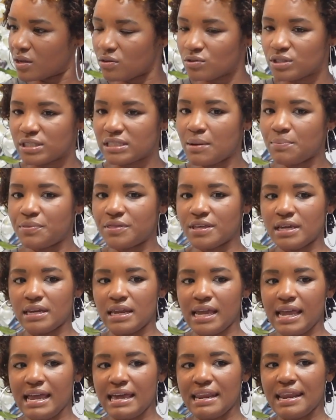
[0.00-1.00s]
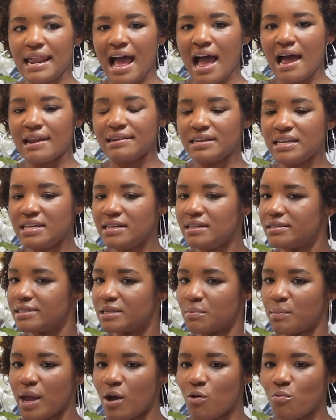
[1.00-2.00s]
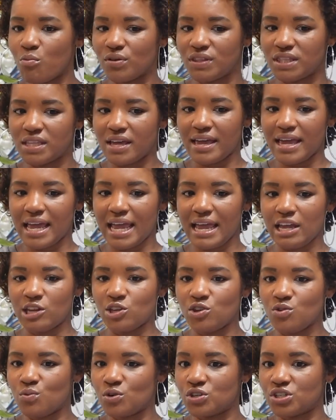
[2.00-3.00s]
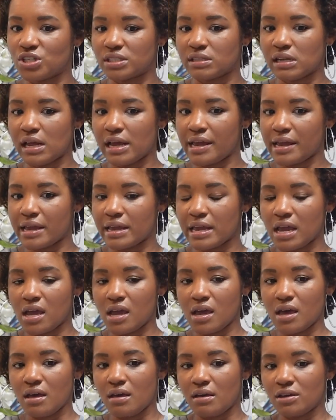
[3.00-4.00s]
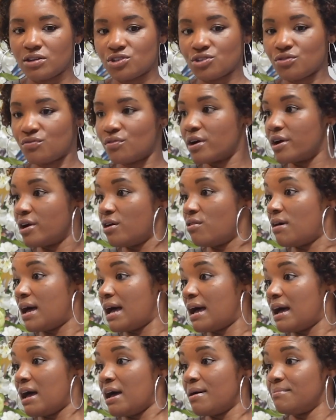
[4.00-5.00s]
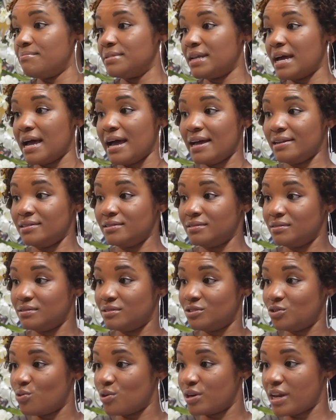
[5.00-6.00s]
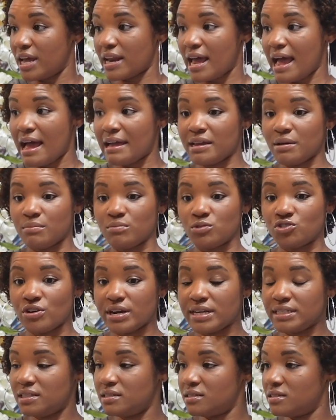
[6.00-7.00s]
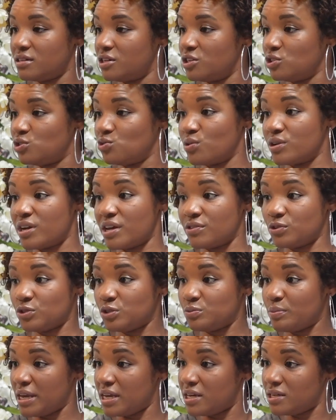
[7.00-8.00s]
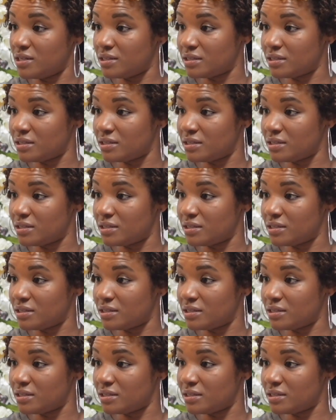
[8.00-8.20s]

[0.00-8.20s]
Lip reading: Or something. And I needed some help with that. And you were just like, Sherelle, I'm not doing that. I am transitioning into another space.